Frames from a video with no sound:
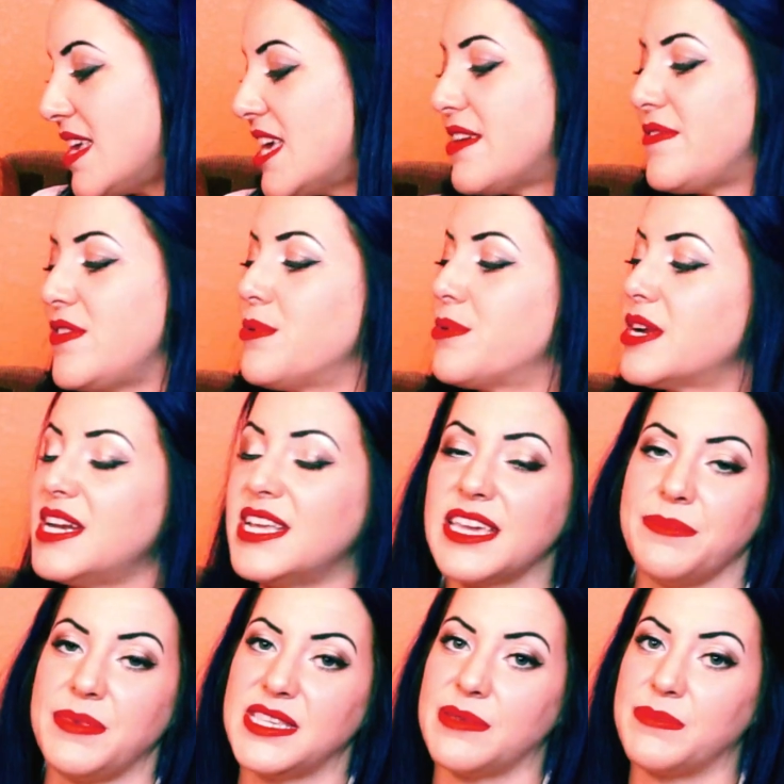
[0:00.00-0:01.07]
if you were going to give
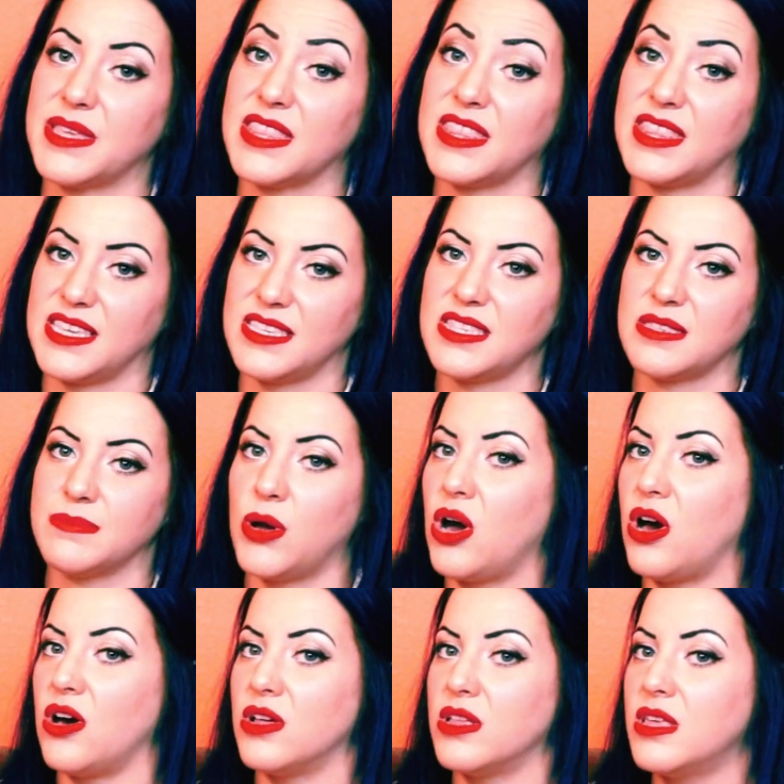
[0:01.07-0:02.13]
me something this
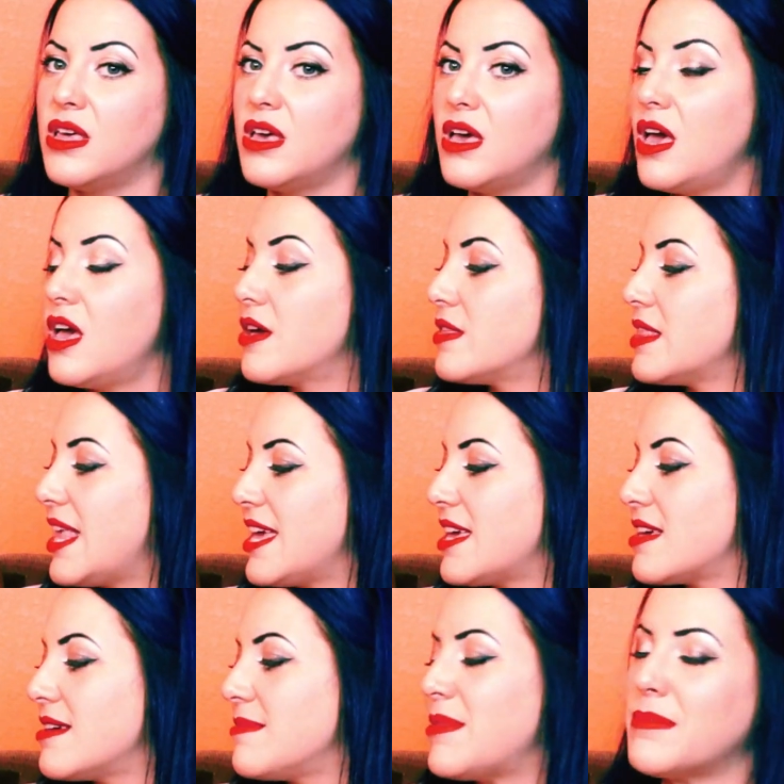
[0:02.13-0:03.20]
small,
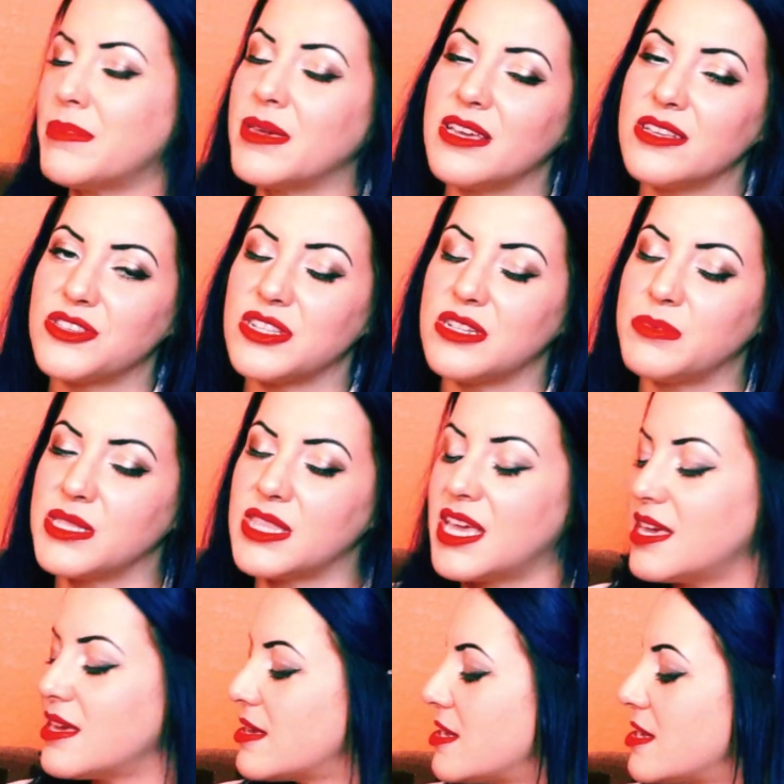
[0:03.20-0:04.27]
like maybe it should have been
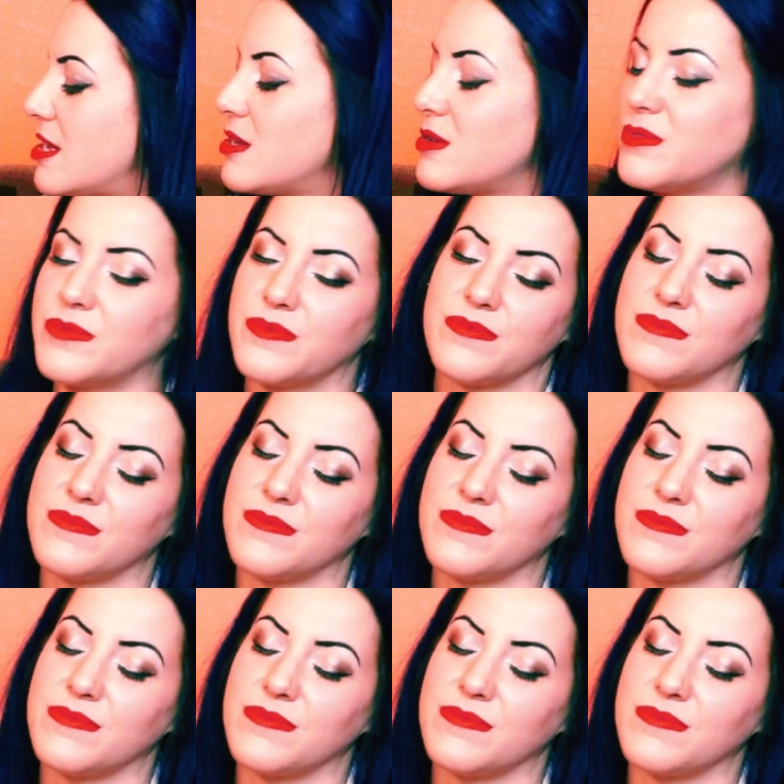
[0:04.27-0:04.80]
like, you know,